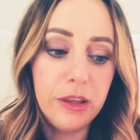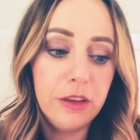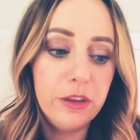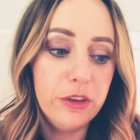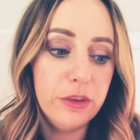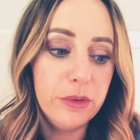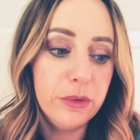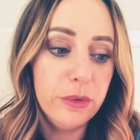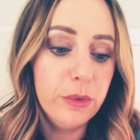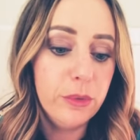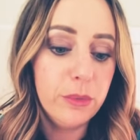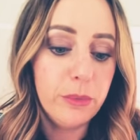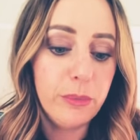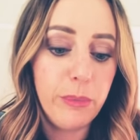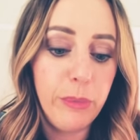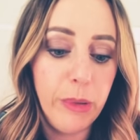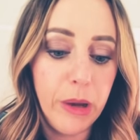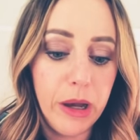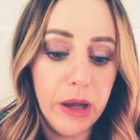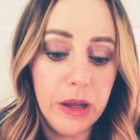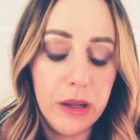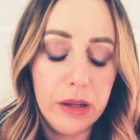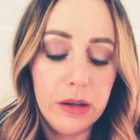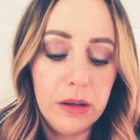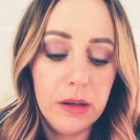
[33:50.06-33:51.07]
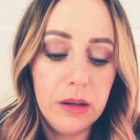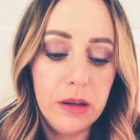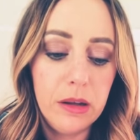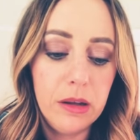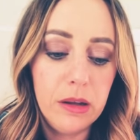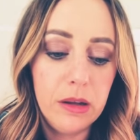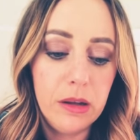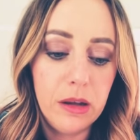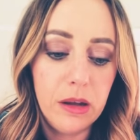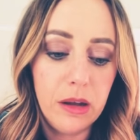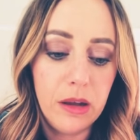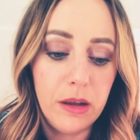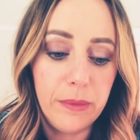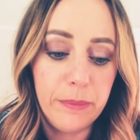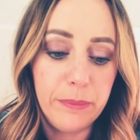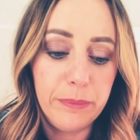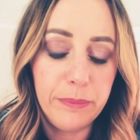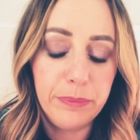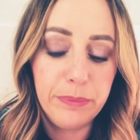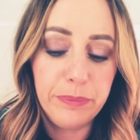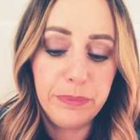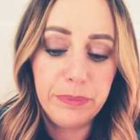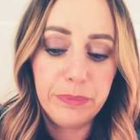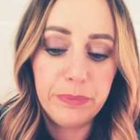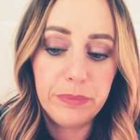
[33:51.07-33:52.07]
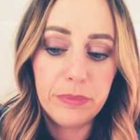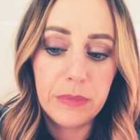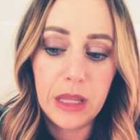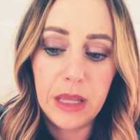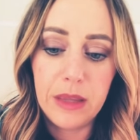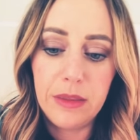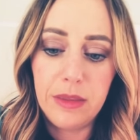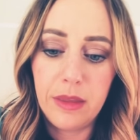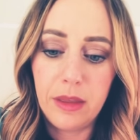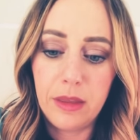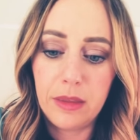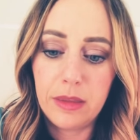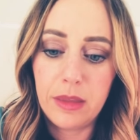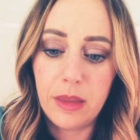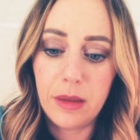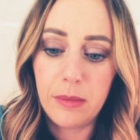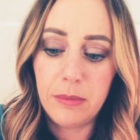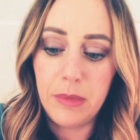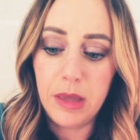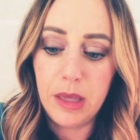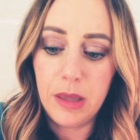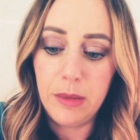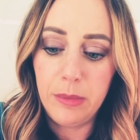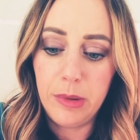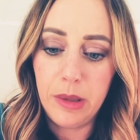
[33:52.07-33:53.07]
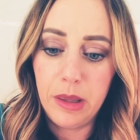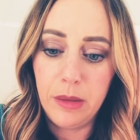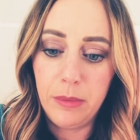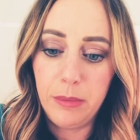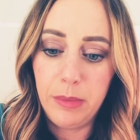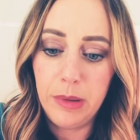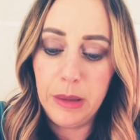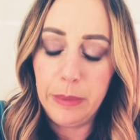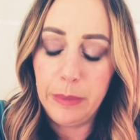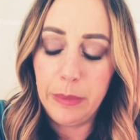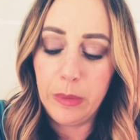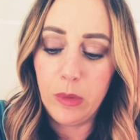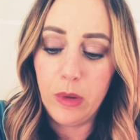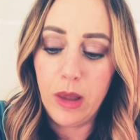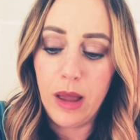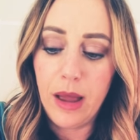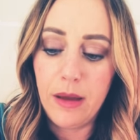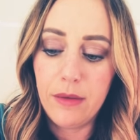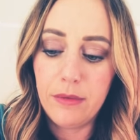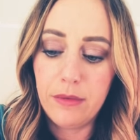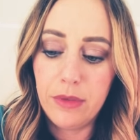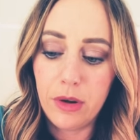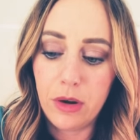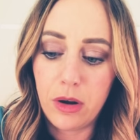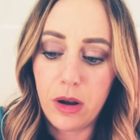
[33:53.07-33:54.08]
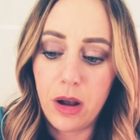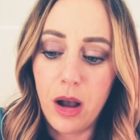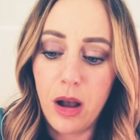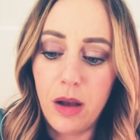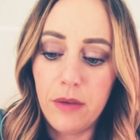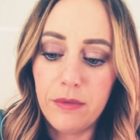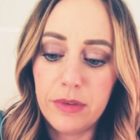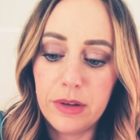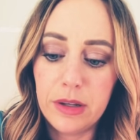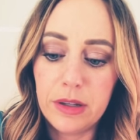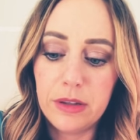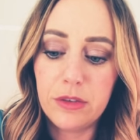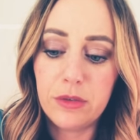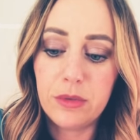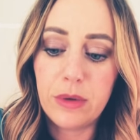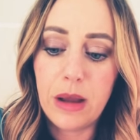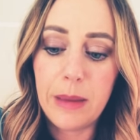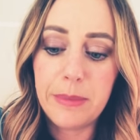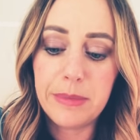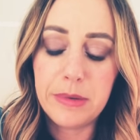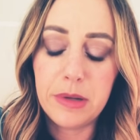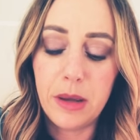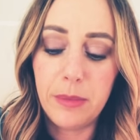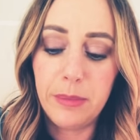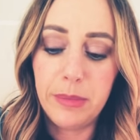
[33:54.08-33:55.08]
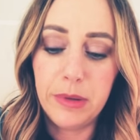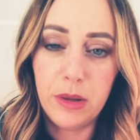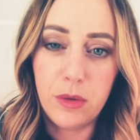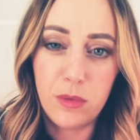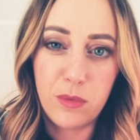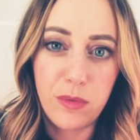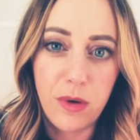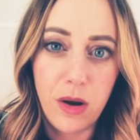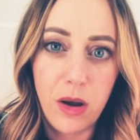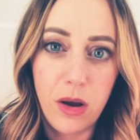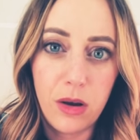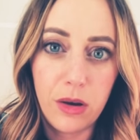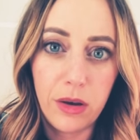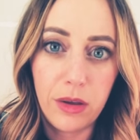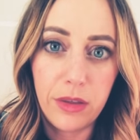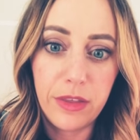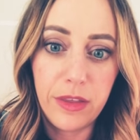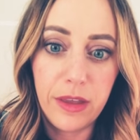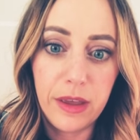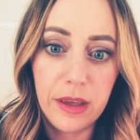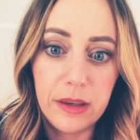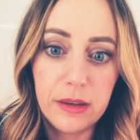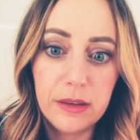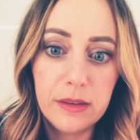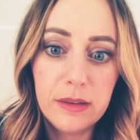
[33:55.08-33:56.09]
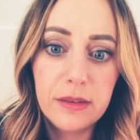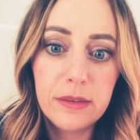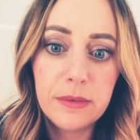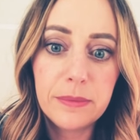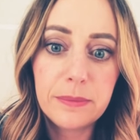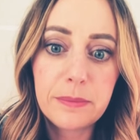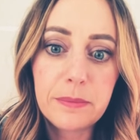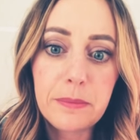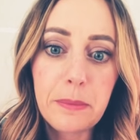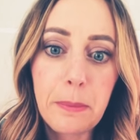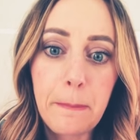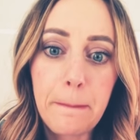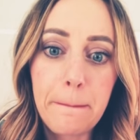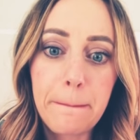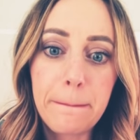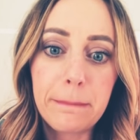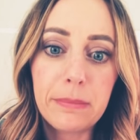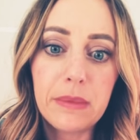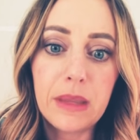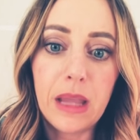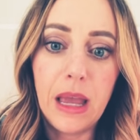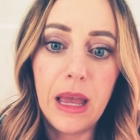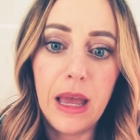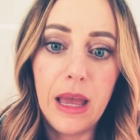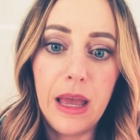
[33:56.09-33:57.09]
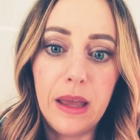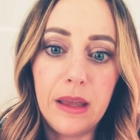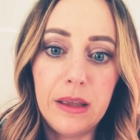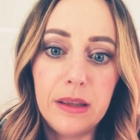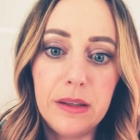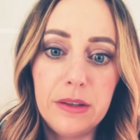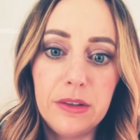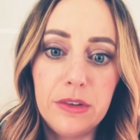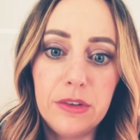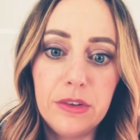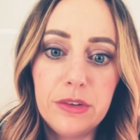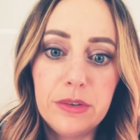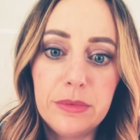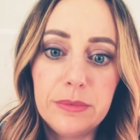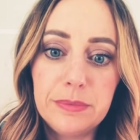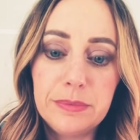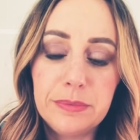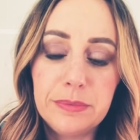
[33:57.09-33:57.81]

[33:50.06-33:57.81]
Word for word: cute, but um I think that maybe people have their confidence wrapped up in the wrong things and